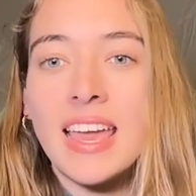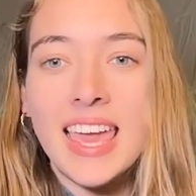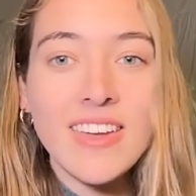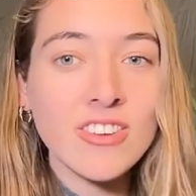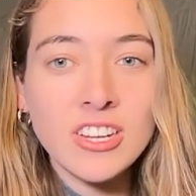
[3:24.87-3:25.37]

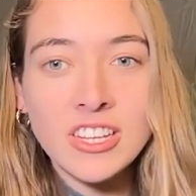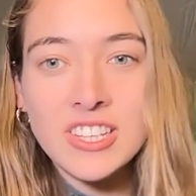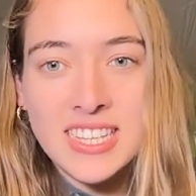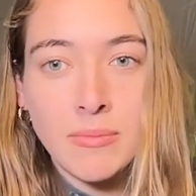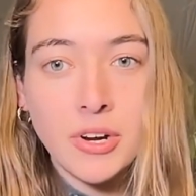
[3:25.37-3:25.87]
Even
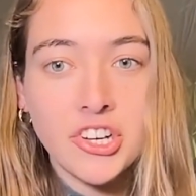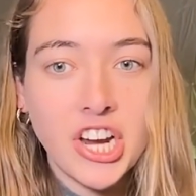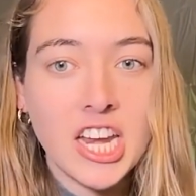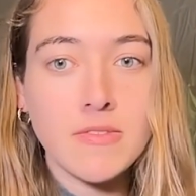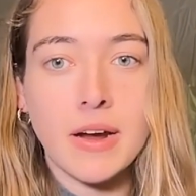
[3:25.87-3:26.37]
in December and
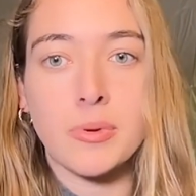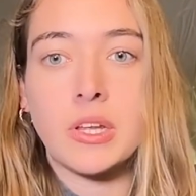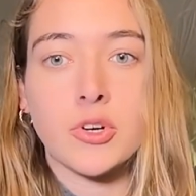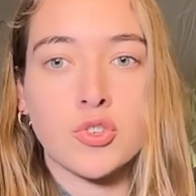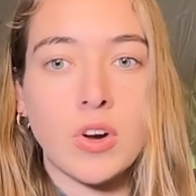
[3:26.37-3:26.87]
January
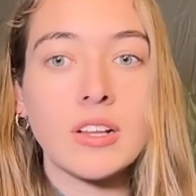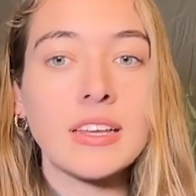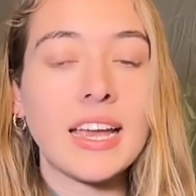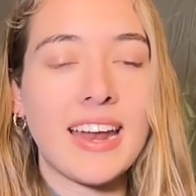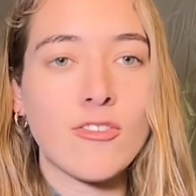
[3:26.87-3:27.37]
when they were
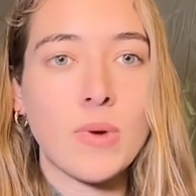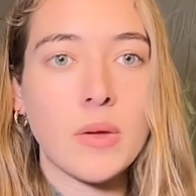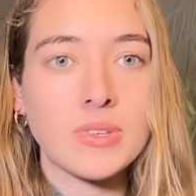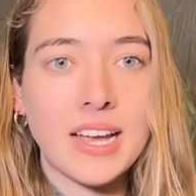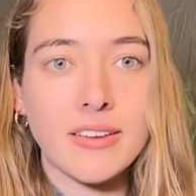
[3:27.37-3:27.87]
struggling and
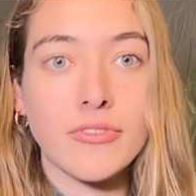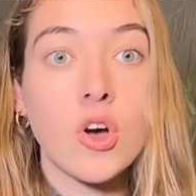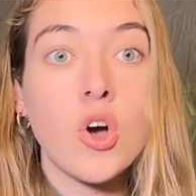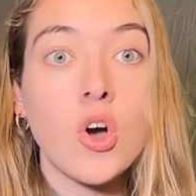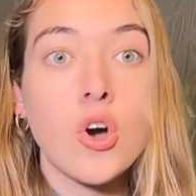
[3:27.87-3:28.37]
everybody was kind of
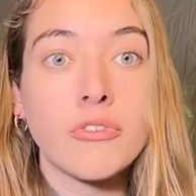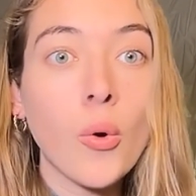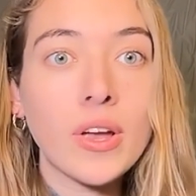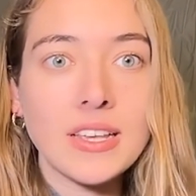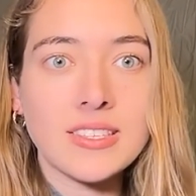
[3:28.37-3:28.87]

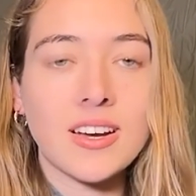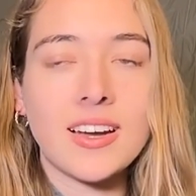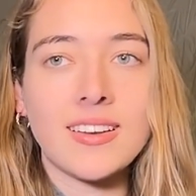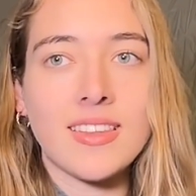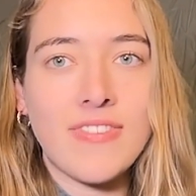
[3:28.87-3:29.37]
focused
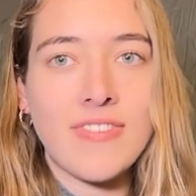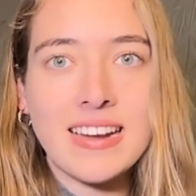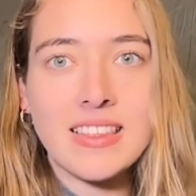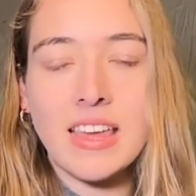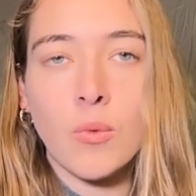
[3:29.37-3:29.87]
on the
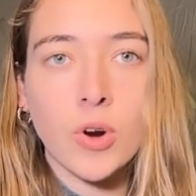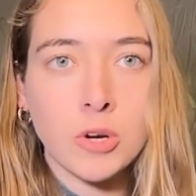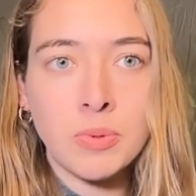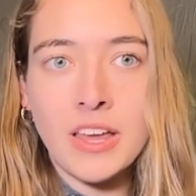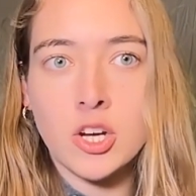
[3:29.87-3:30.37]
fact that they
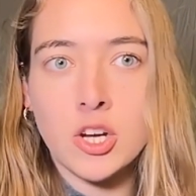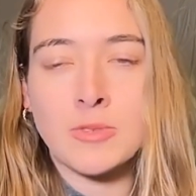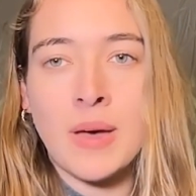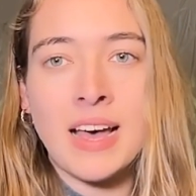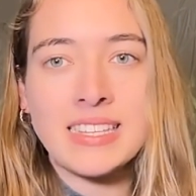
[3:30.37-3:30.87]
weren't playing their
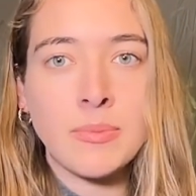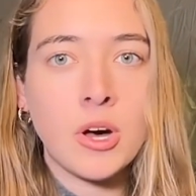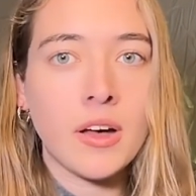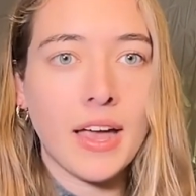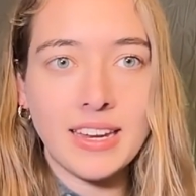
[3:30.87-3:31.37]
best
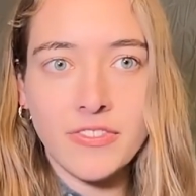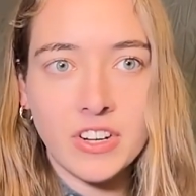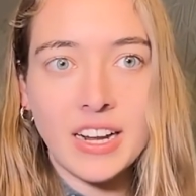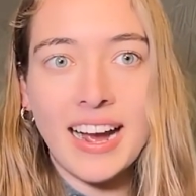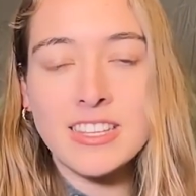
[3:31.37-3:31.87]
basketball and
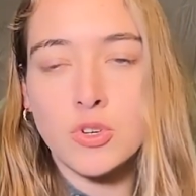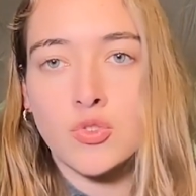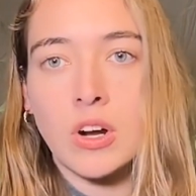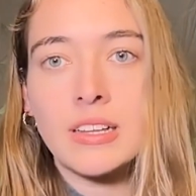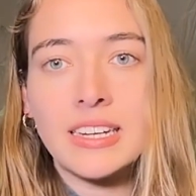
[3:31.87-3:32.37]
different guys were
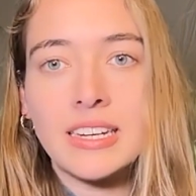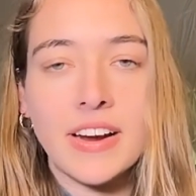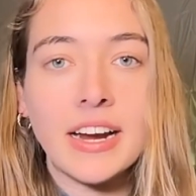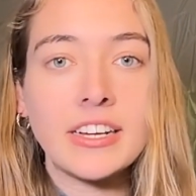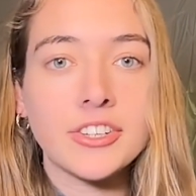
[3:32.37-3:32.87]
struggling to
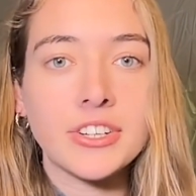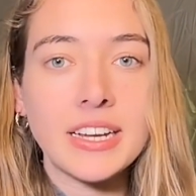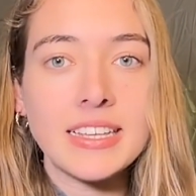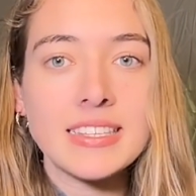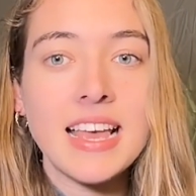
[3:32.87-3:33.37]
varying
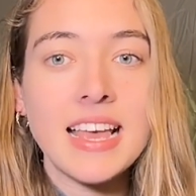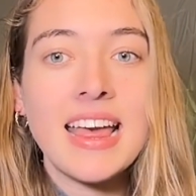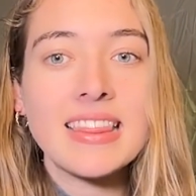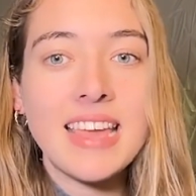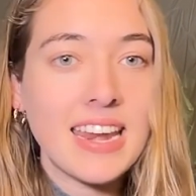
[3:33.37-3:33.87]
degrees,
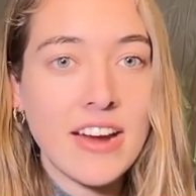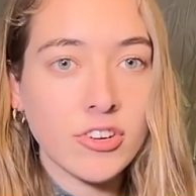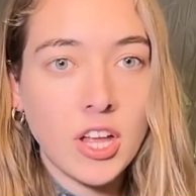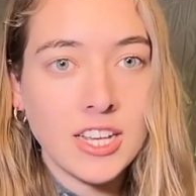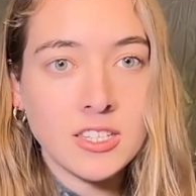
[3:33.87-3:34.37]
they
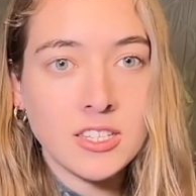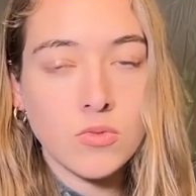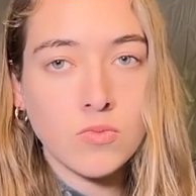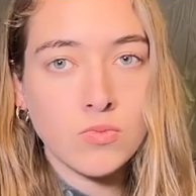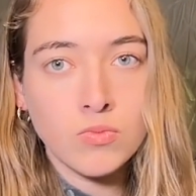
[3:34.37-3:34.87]
never
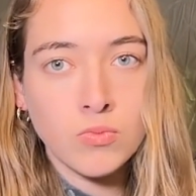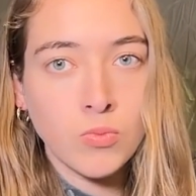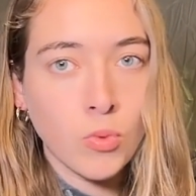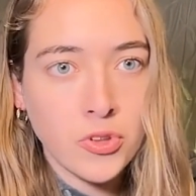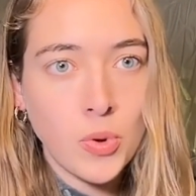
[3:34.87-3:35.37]
lost
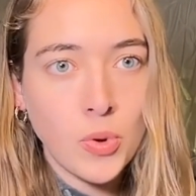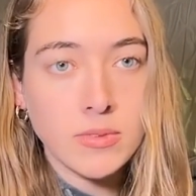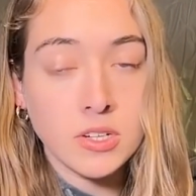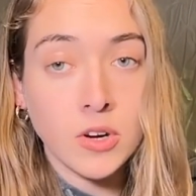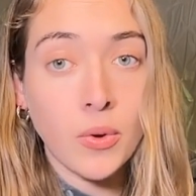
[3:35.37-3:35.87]
more than 2
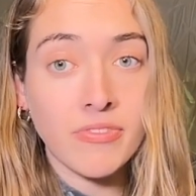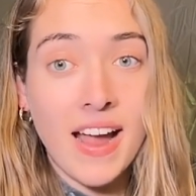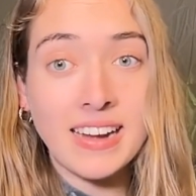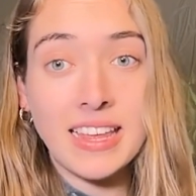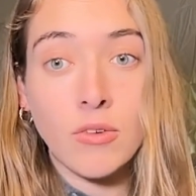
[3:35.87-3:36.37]
games in a row. In
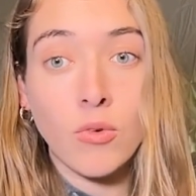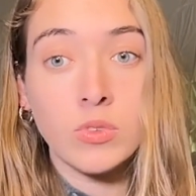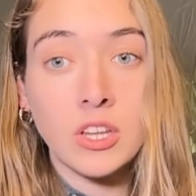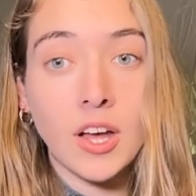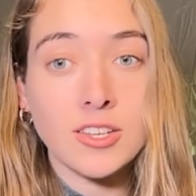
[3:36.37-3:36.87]
fact, they
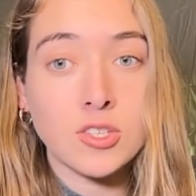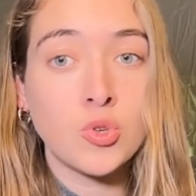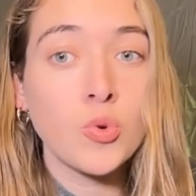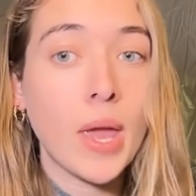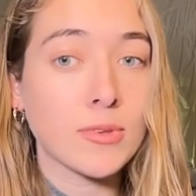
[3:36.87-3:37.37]
only lost
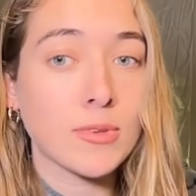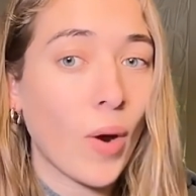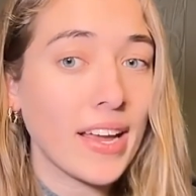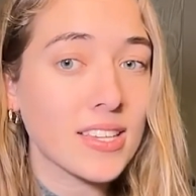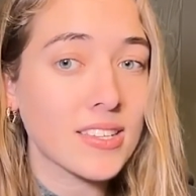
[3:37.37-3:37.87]
2 games
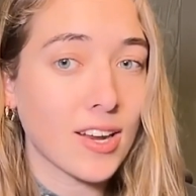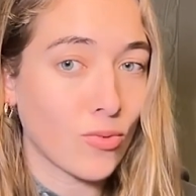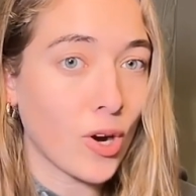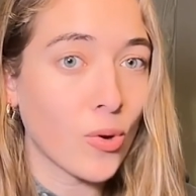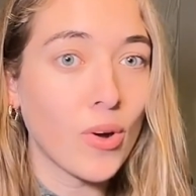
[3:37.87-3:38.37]
twice
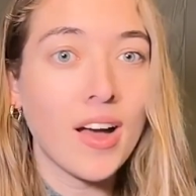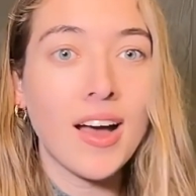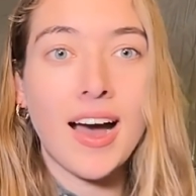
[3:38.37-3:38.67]
in a row.